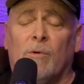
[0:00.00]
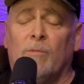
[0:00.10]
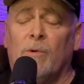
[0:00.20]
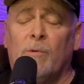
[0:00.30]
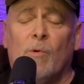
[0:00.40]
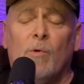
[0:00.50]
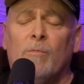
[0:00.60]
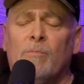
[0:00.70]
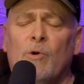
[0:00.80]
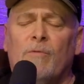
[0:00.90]
We won't
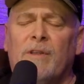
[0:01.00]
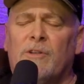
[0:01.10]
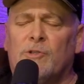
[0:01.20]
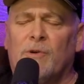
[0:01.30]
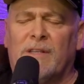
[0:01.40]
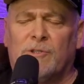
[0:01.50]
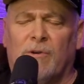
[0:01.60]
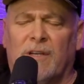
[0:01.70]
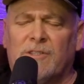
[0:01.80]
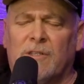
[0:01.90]
move into
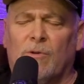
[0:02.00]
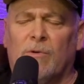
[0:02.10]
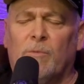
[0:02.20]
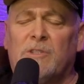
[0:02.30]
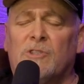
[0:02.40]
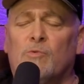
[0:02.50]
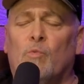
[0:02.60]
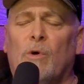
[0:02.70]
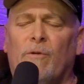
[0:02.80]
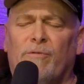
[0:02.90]
transgression, Lord, which is
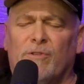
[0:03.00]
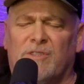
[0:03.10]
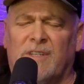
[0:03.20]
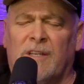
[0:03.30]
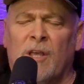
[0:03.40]
willful sin,